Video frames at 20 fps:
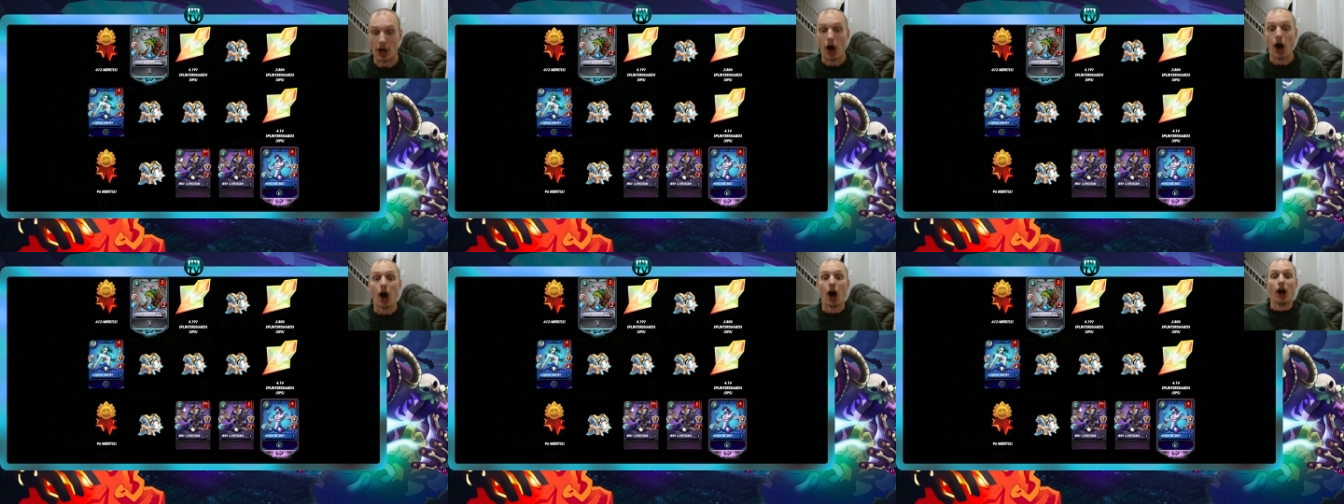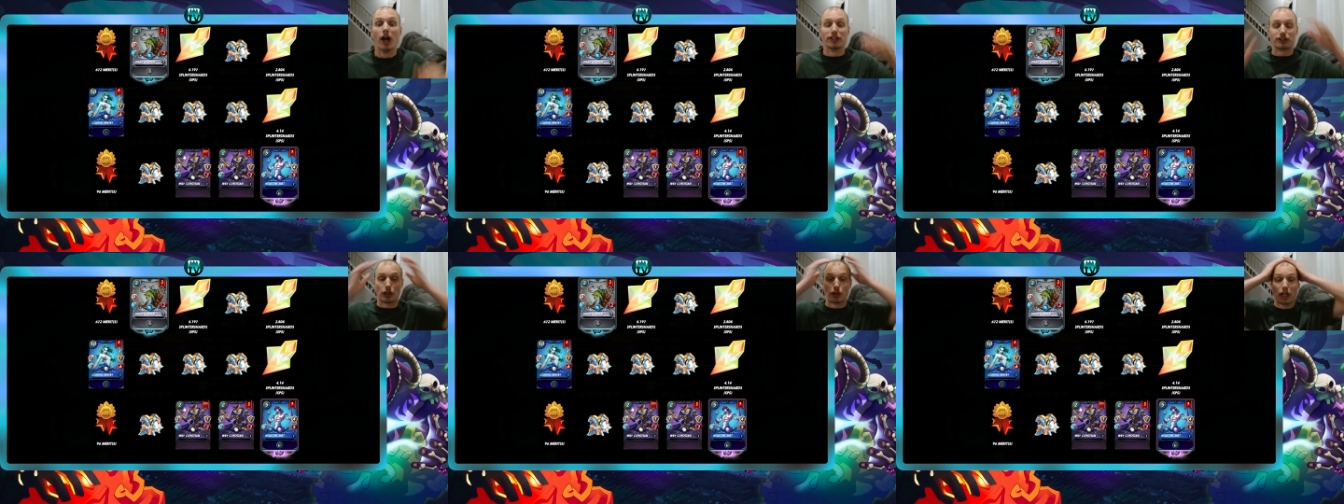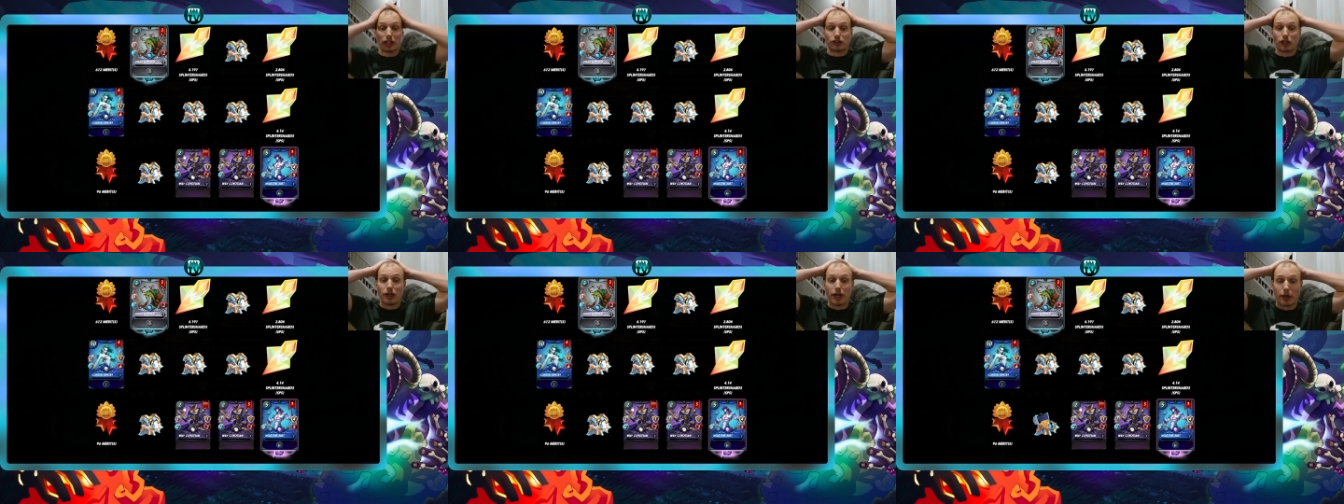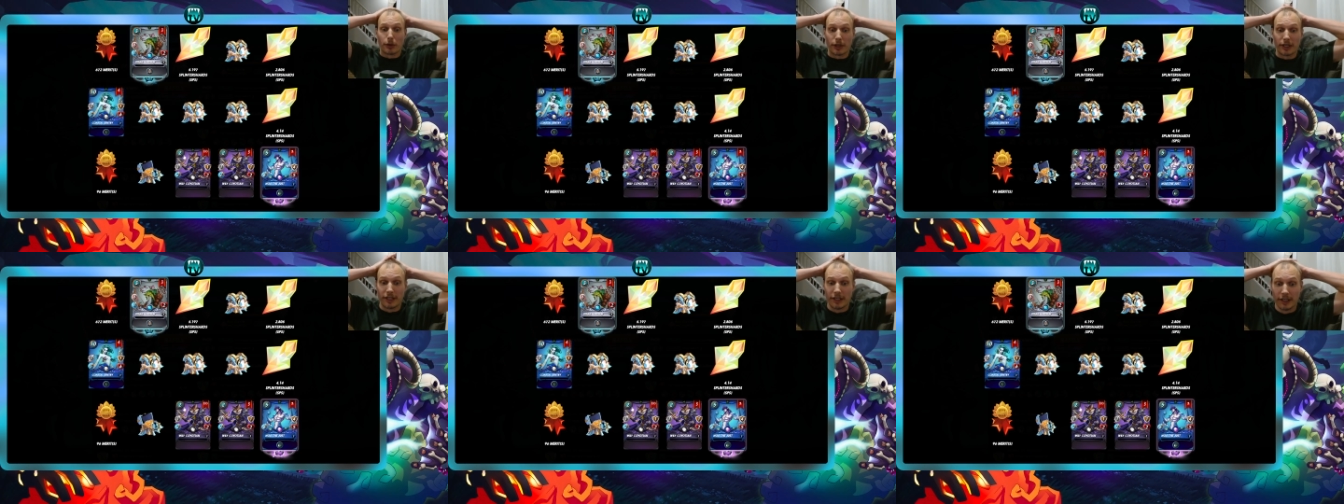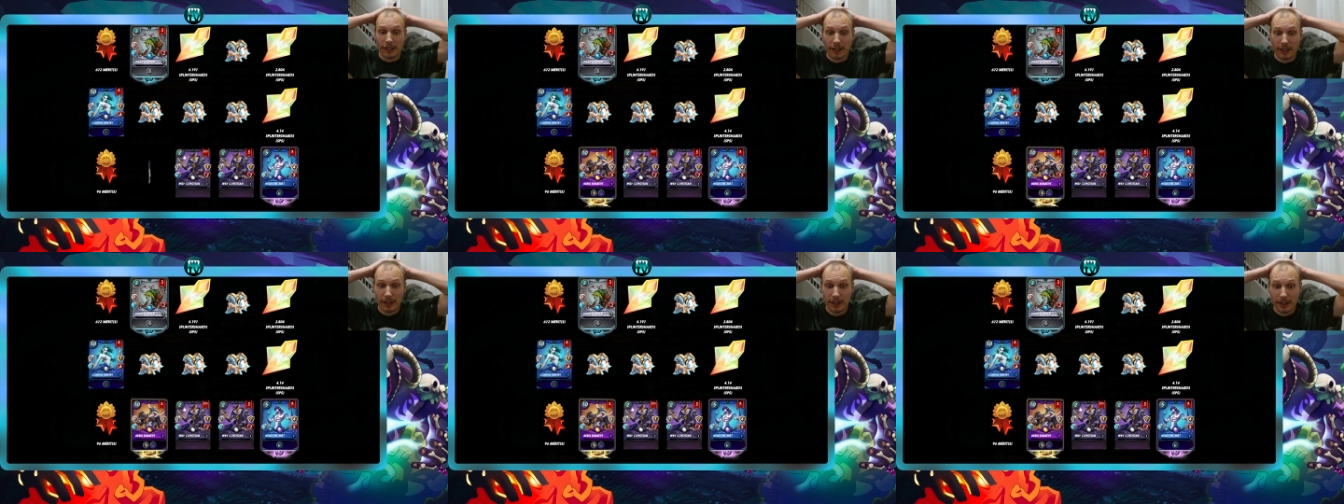it's a legendary!
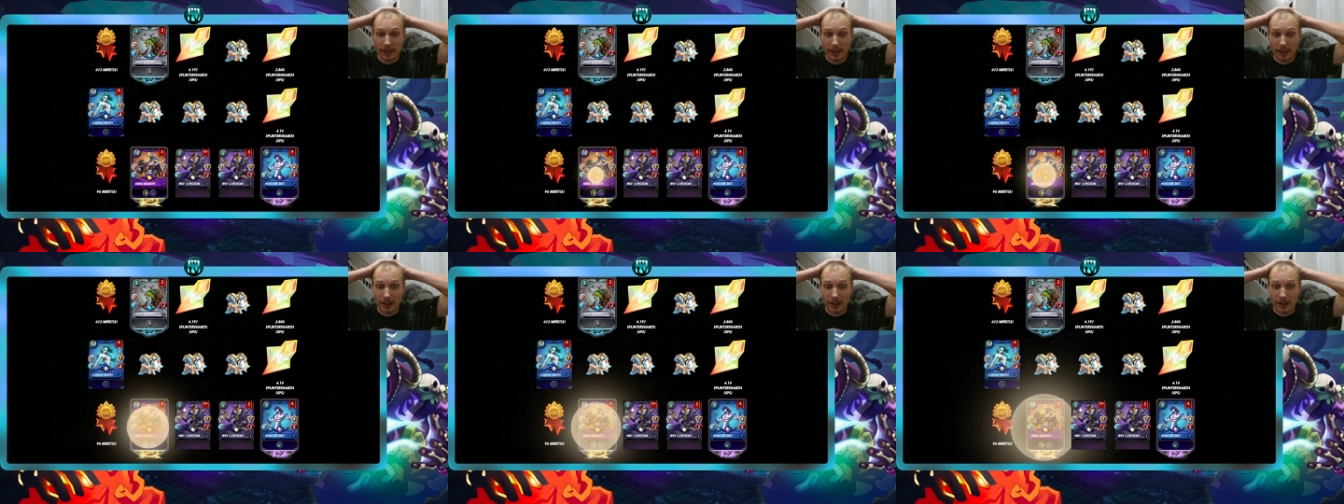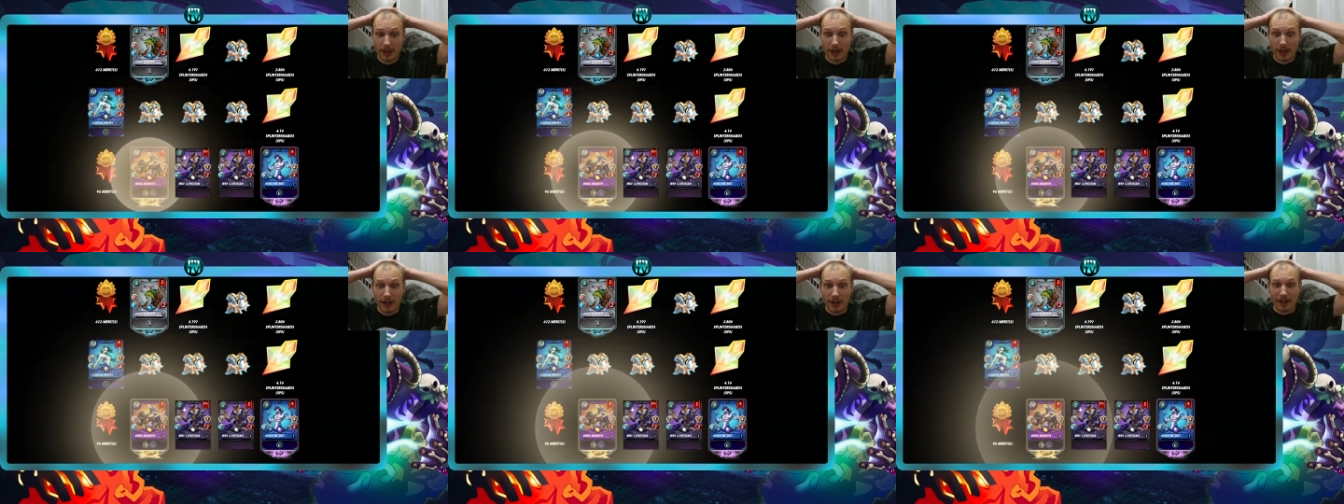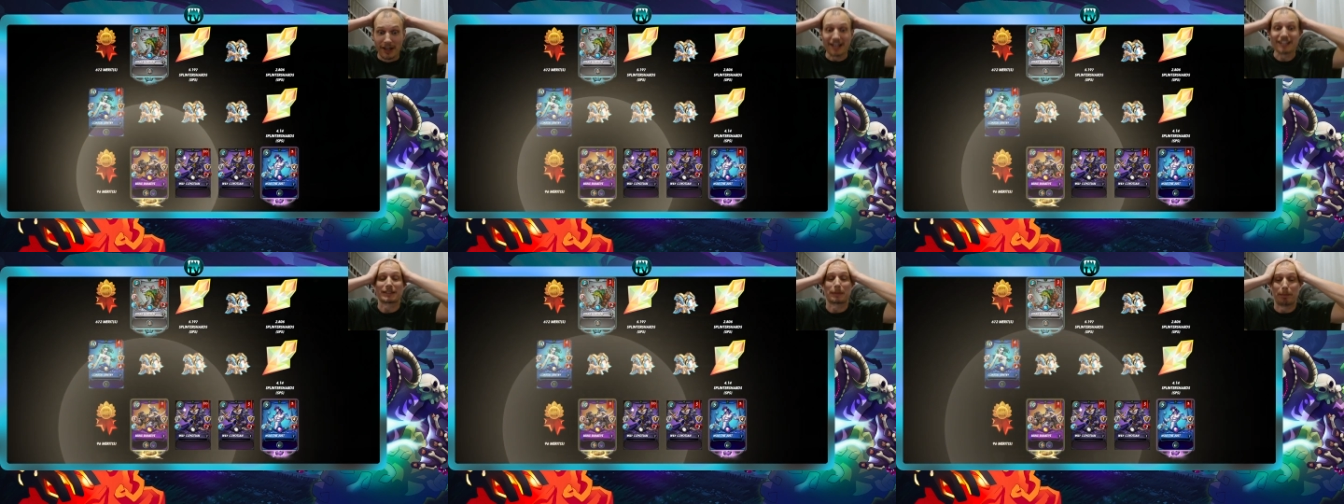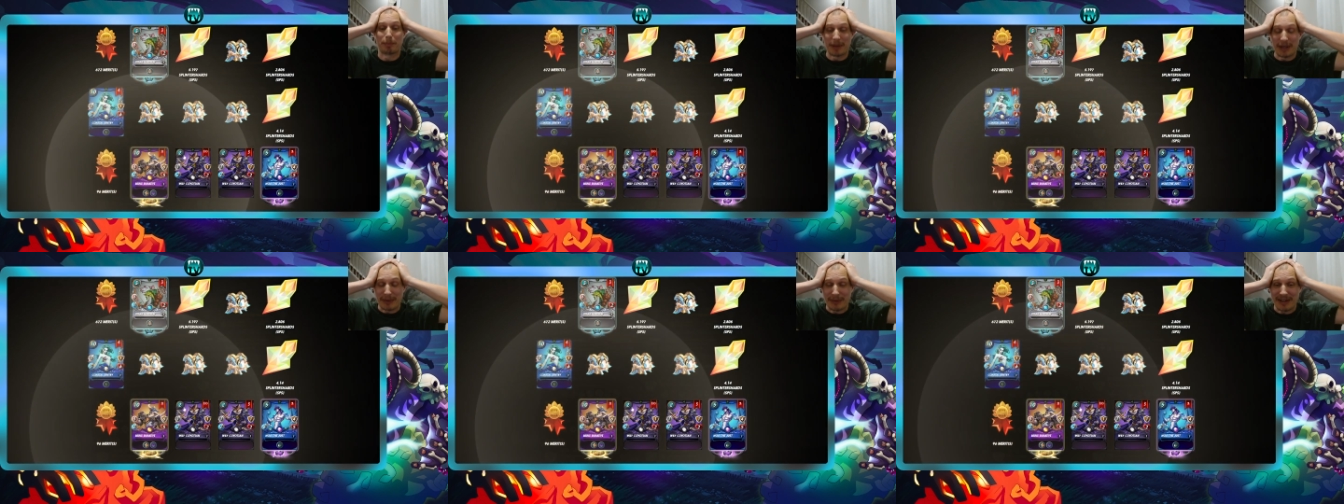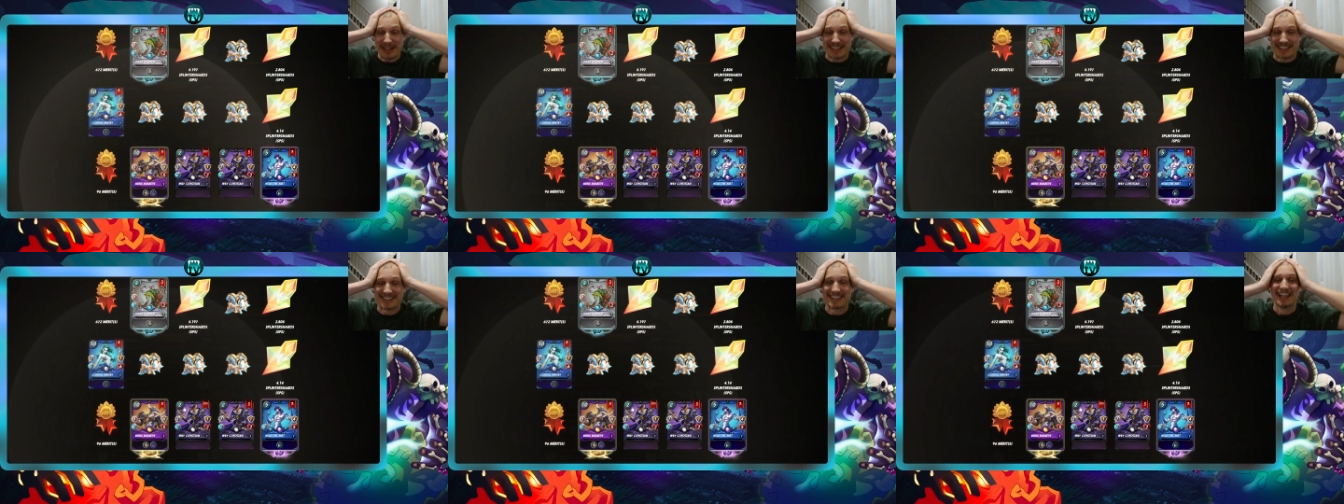It's
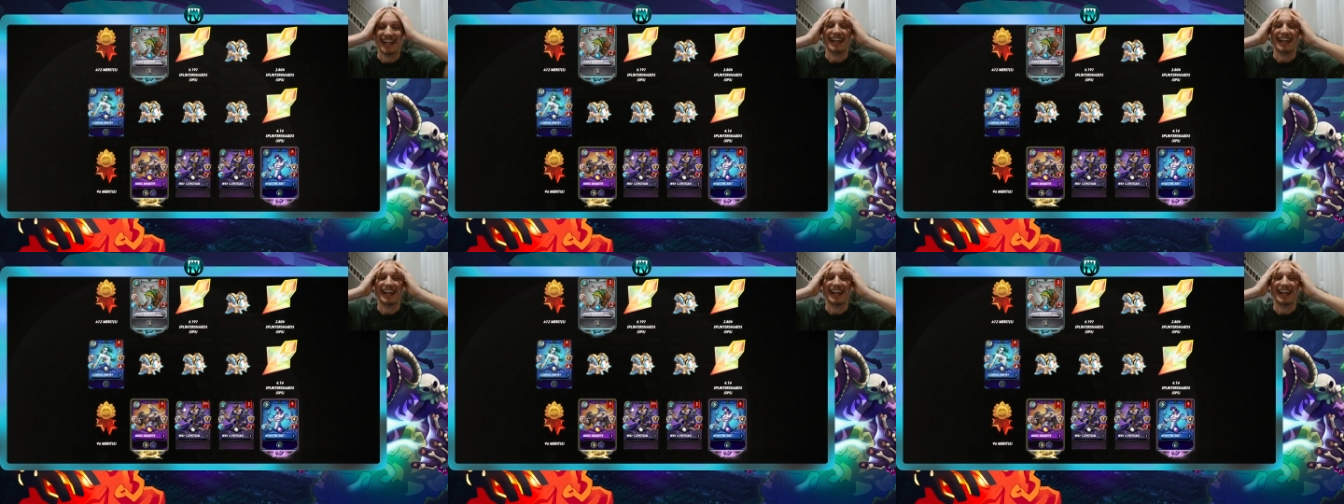Berix!